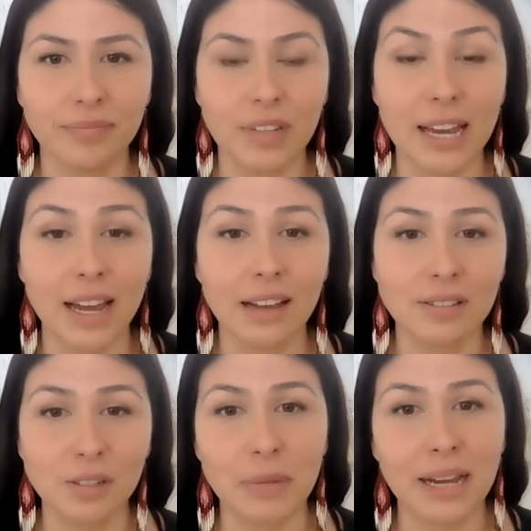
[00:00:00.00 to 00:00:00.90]
Yeah.
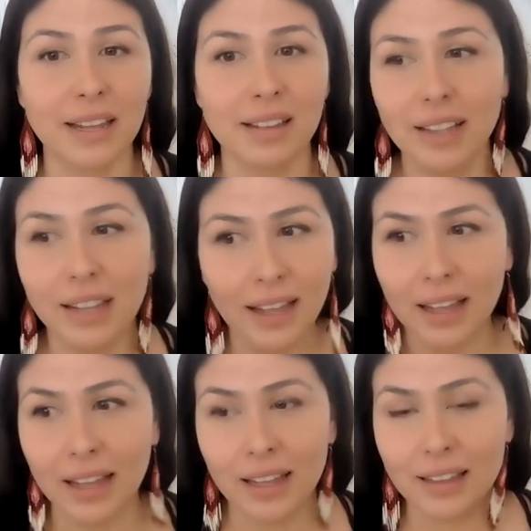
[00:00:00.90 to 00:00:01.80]
So my,
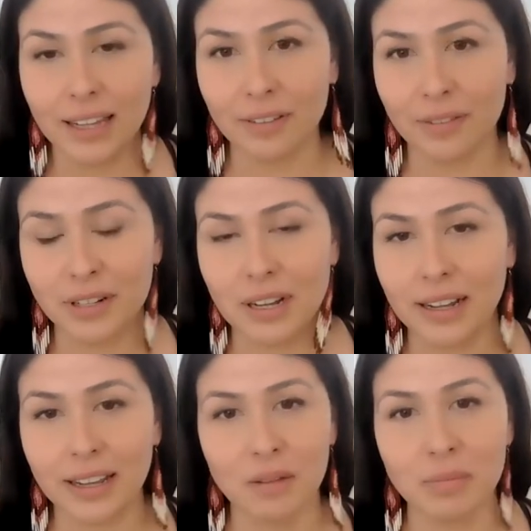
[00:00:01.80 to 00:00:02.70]
like if you're
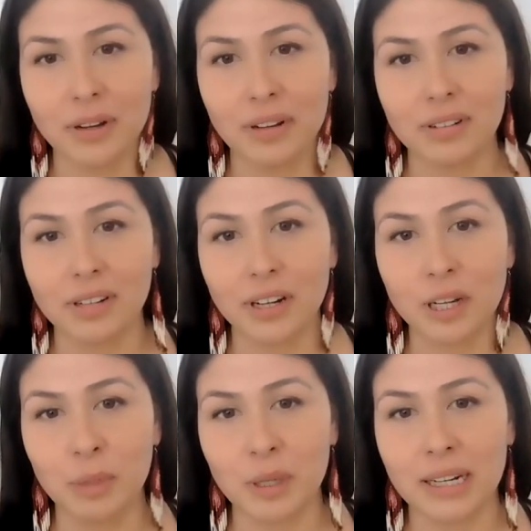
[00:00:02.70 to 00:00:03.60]
talking about your
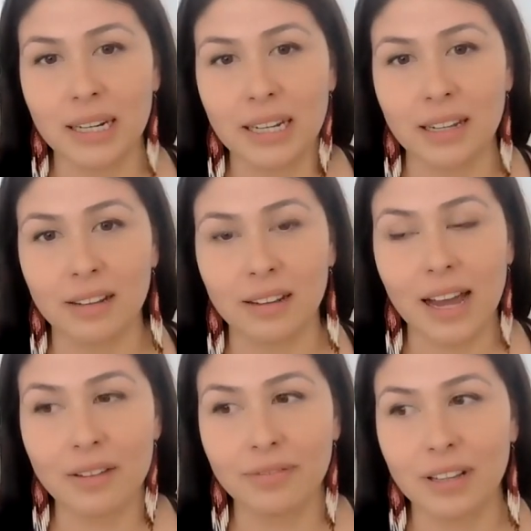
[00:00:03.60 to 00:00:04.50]
community,
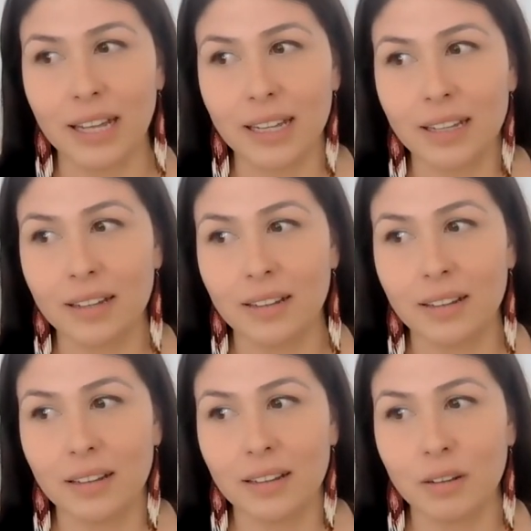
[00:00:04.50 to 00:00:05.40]
I feel like
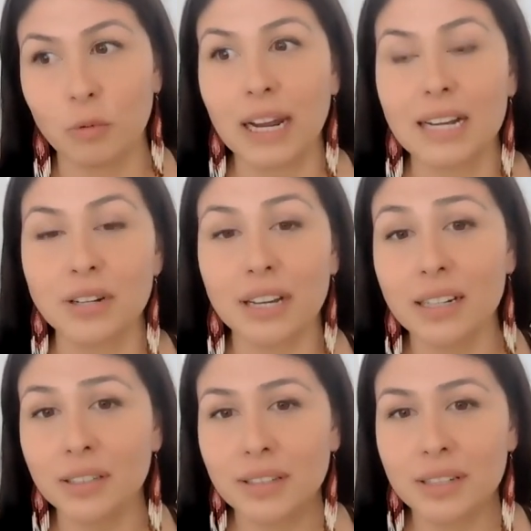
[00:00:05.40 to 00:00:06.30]
when I try to
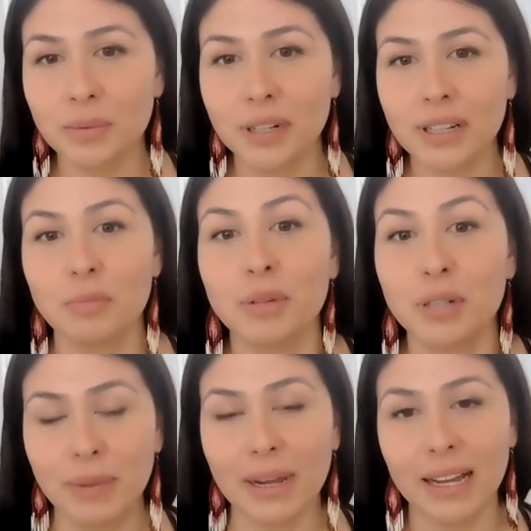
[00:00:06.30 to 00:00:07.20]
do this work, the
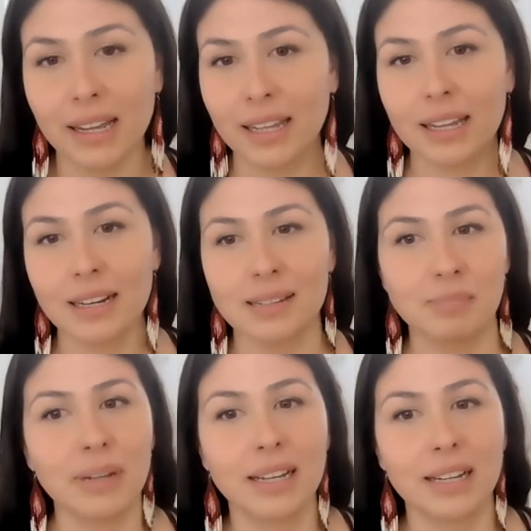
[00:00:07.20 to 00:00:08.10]
pushback I get is
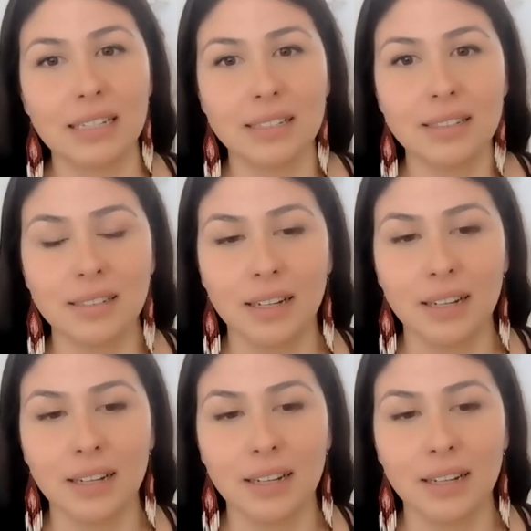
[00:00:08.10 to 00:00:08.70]
because